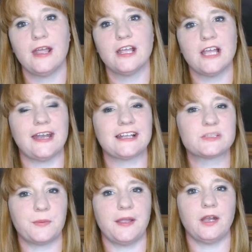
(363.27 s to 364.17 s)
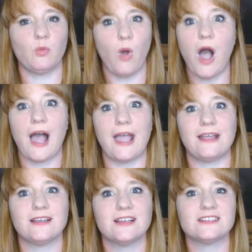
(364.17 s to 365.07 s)
and explain why
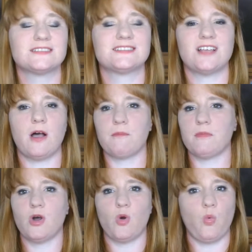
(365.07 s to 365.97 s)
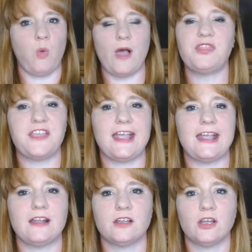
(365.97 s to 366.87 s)
some wealthy
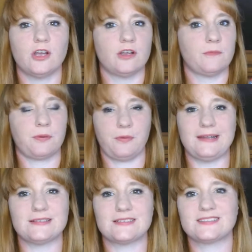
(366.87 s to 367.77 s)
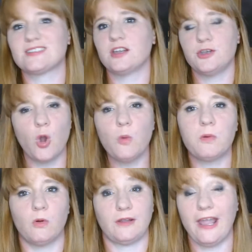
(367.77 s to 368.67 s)
prince noble
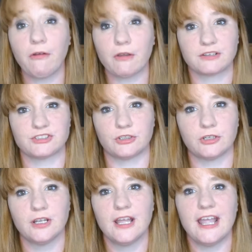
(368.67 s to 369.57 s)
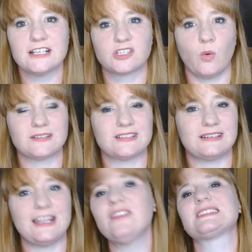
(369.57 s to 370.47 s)
character is going to
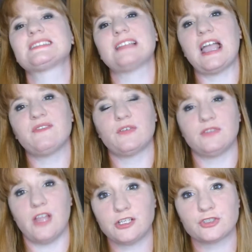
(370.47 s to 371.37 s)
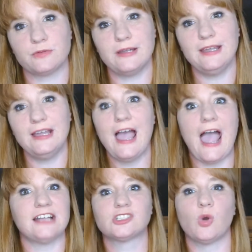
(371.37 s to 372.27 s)
leave his life of luxury
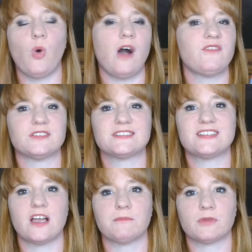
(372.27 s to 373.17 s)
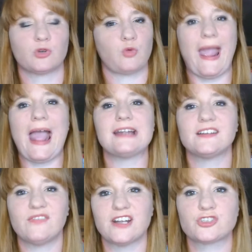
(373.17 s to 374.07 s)
and go off on some grand
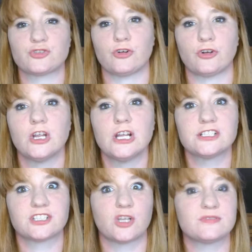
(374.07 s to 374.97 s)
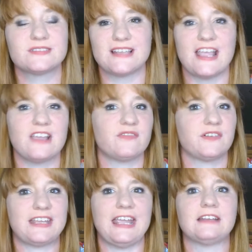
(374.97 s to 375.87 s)
adventure to go save a
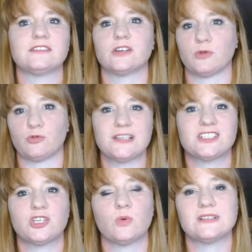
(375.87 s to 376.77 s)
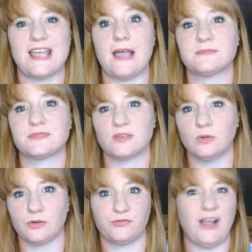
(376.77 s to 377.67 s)
kingdom or rescue a damsel or
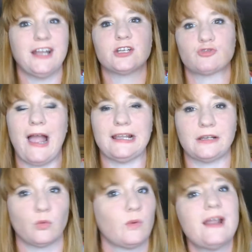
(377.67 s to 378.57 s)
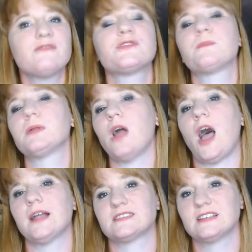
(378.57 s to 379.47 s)
fight a dragon or whatever the
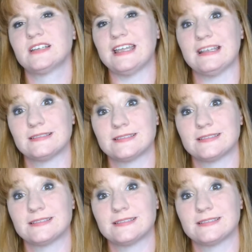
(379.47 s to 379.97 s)
plot is.